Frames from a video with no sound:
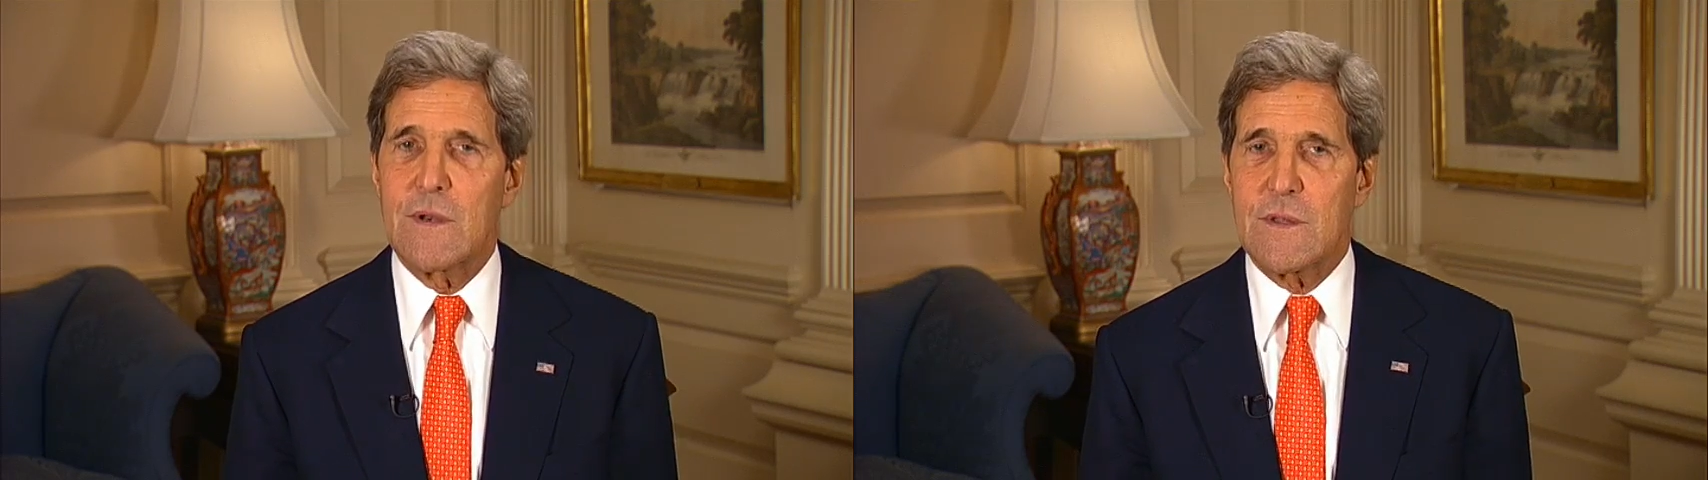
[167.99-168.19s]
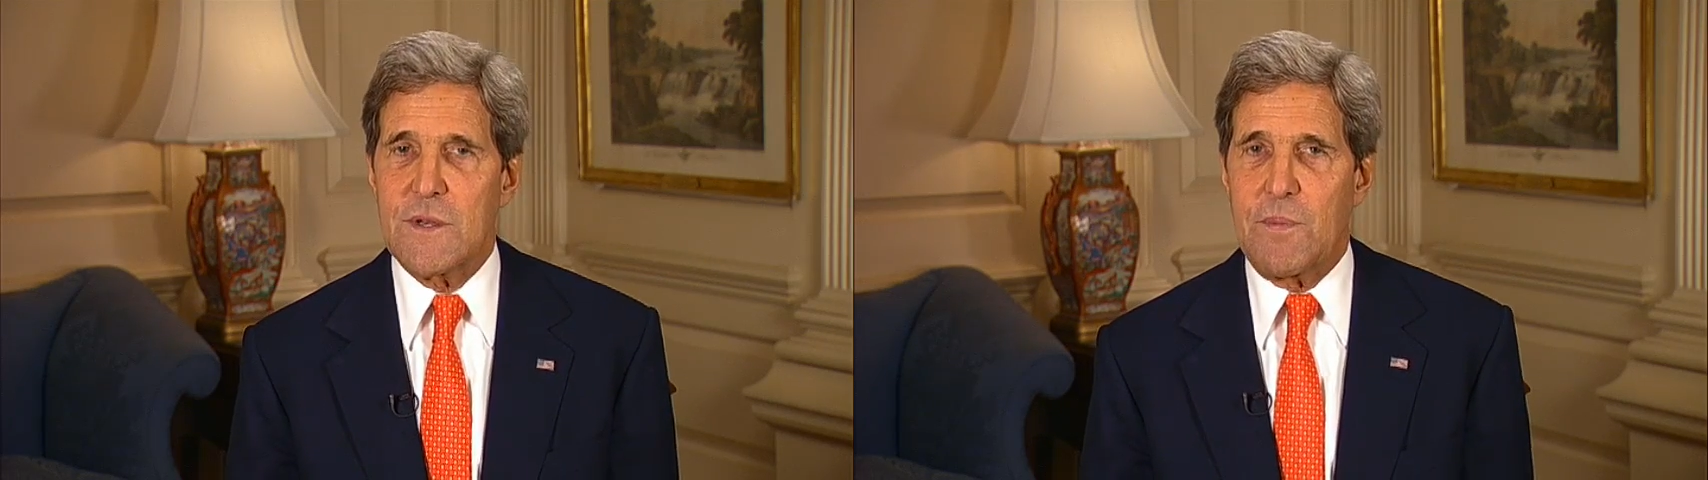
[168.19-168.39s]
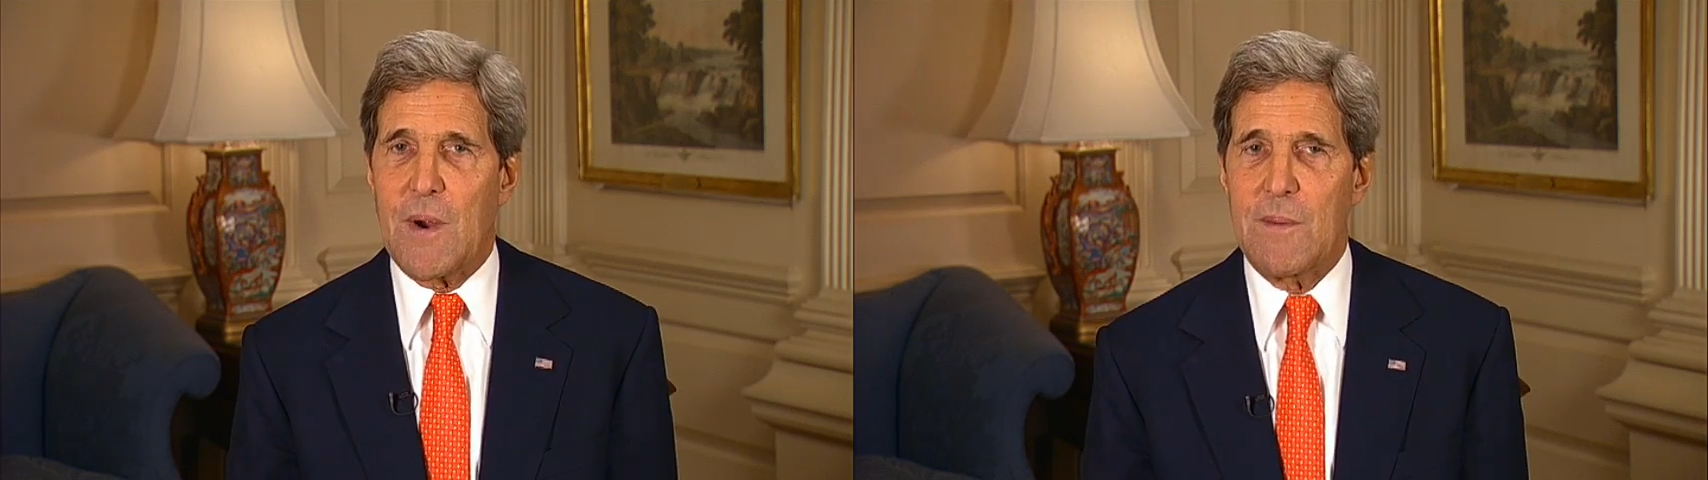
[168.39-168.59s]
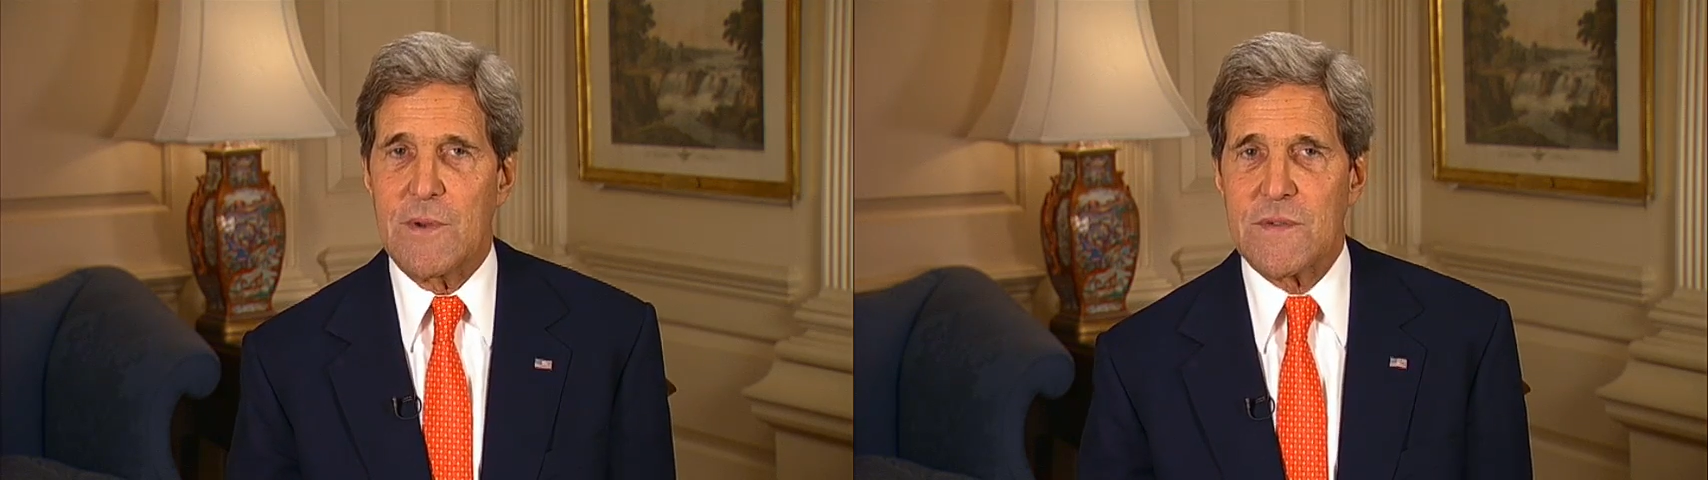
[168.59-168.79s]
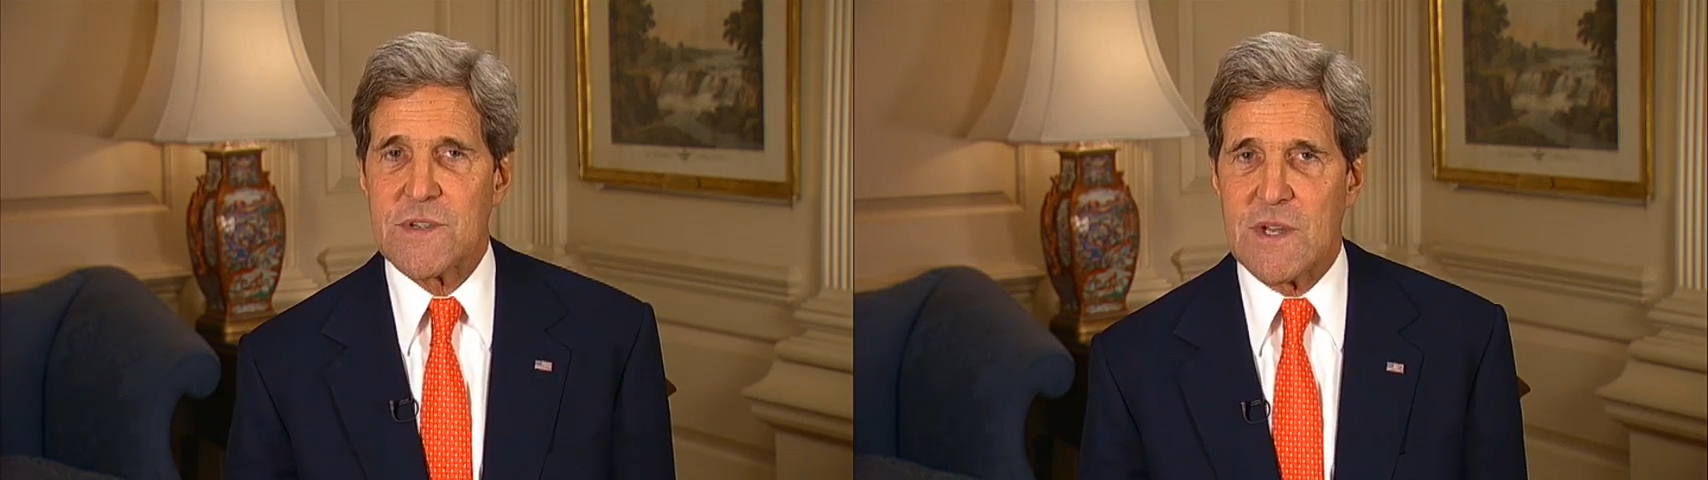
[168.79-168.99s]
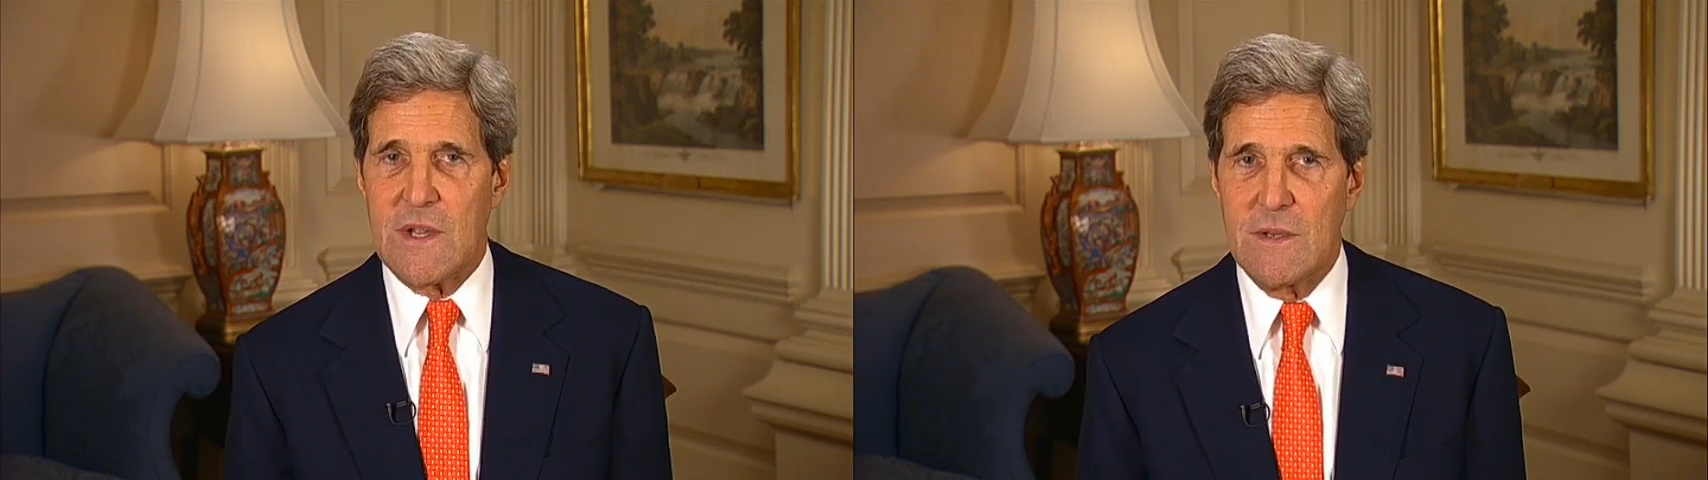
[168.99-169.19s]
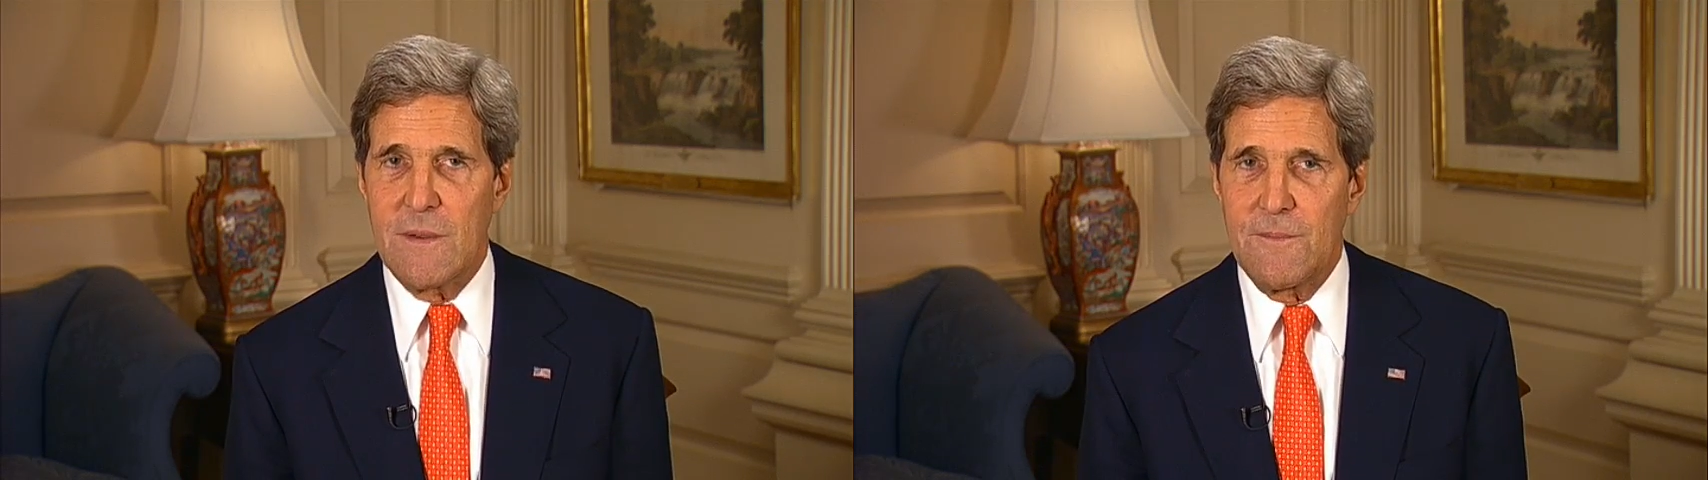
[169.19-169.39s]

at the Department of State.